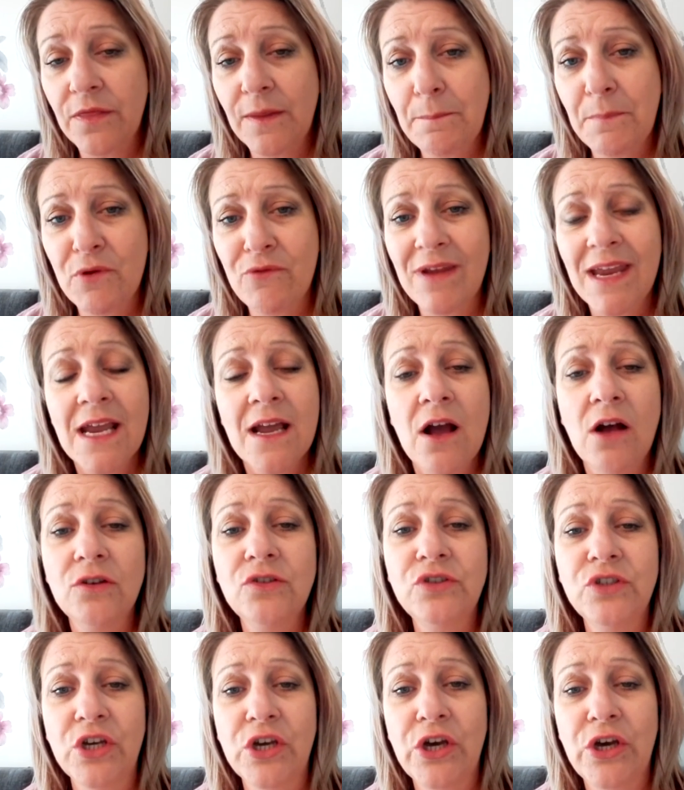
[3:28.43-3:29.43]
Marie
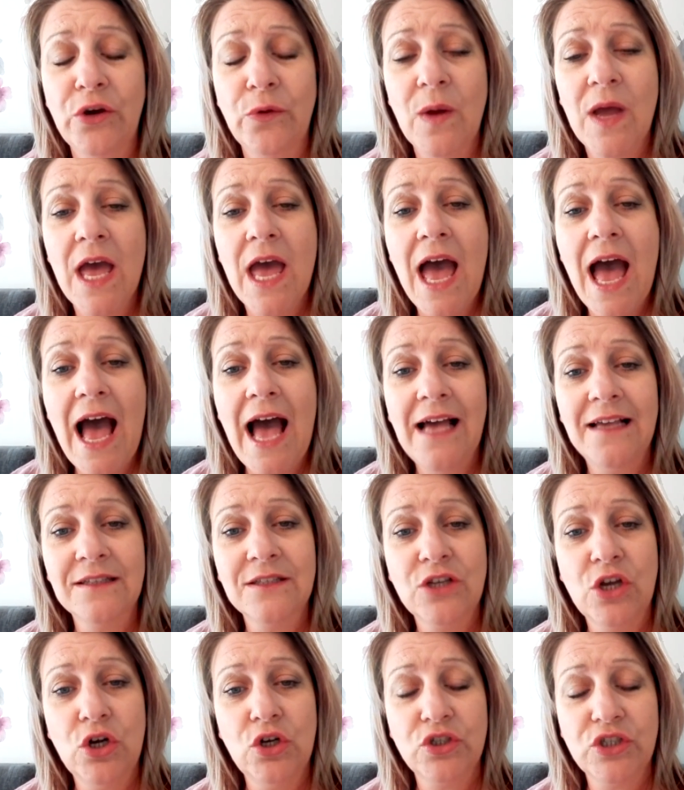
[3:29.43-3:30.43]
Kondo
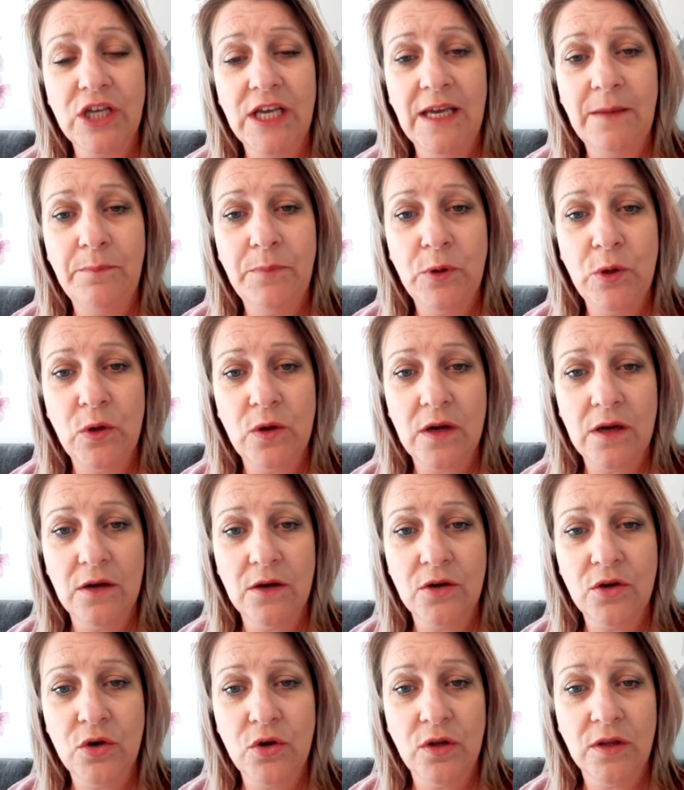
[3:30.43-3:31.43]
has got a book
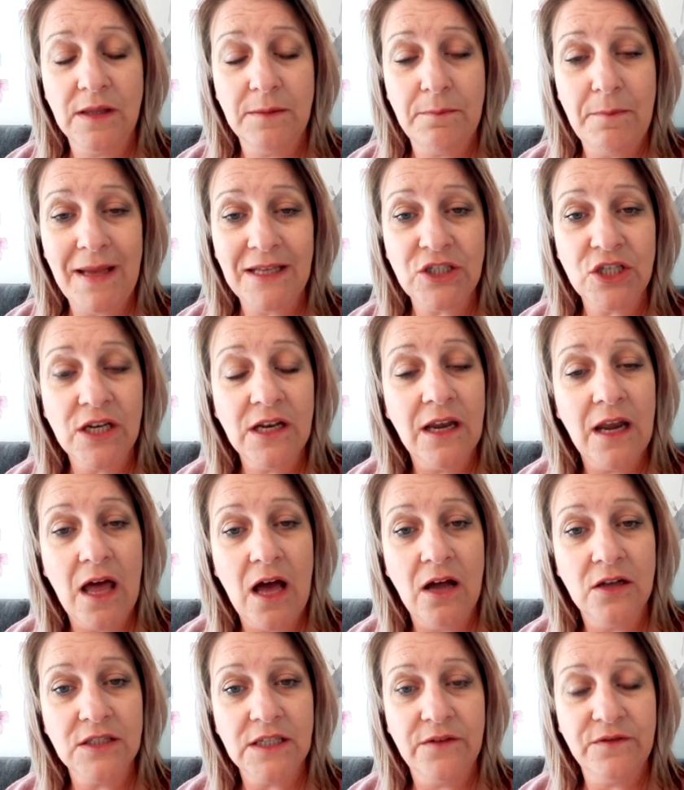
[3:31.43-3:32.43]
called The Magical
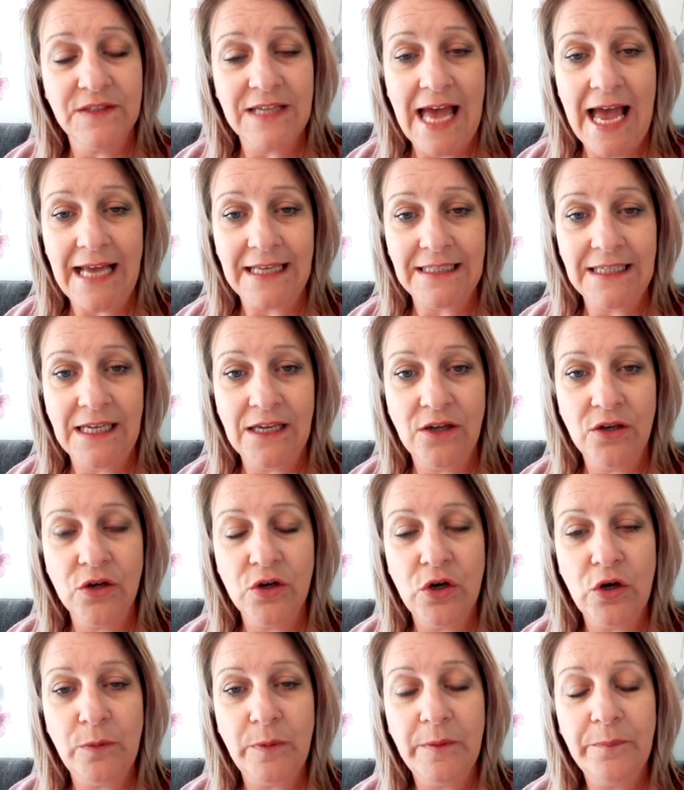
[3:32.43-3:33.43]
Art of Tidying
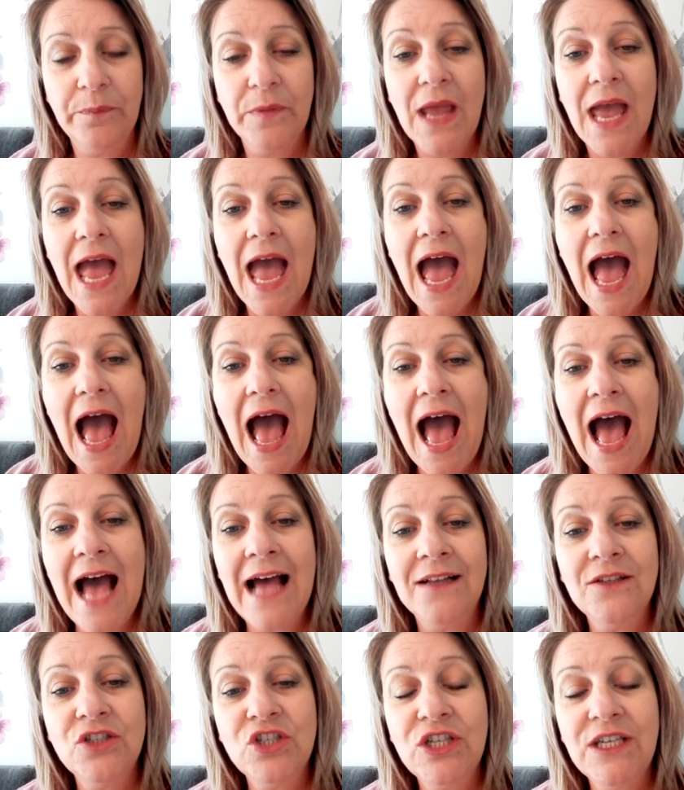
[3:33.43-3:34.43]
Up,
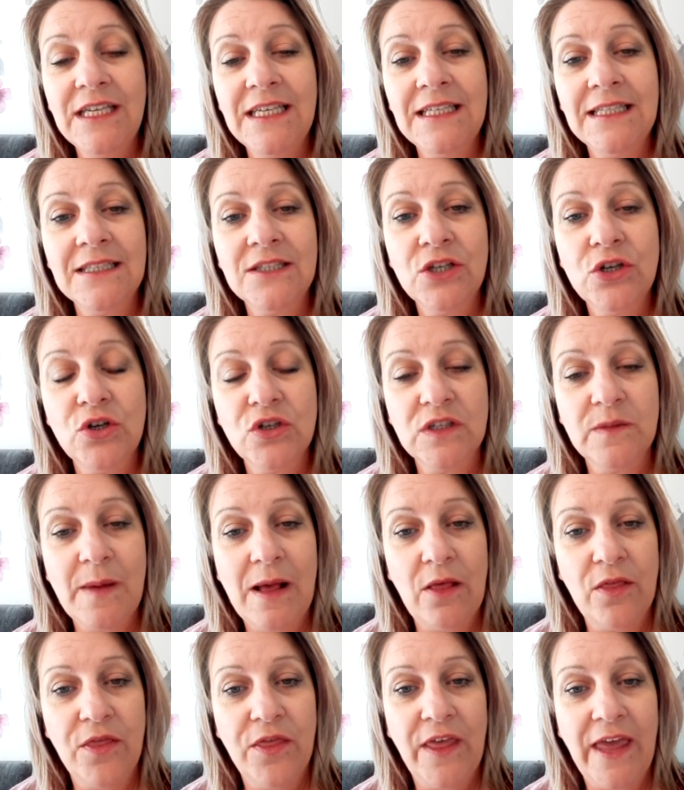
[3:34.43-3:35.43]
and she talks
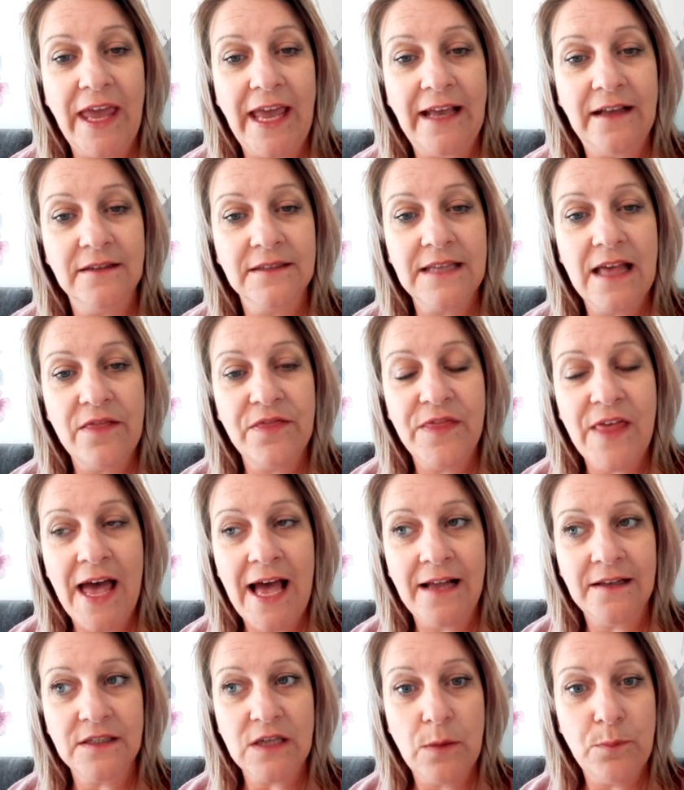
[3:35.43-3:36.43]
about things
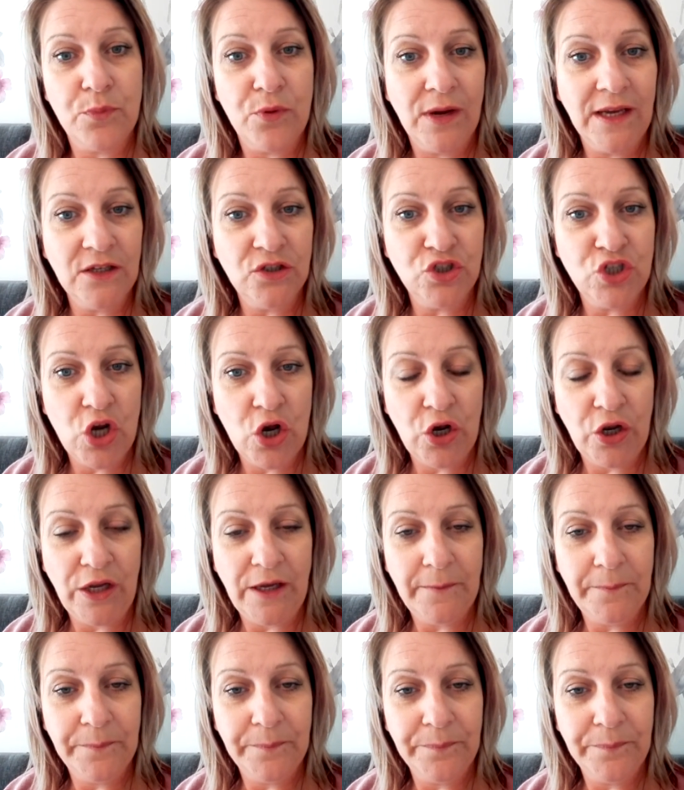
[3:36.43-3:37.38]
that bring joy.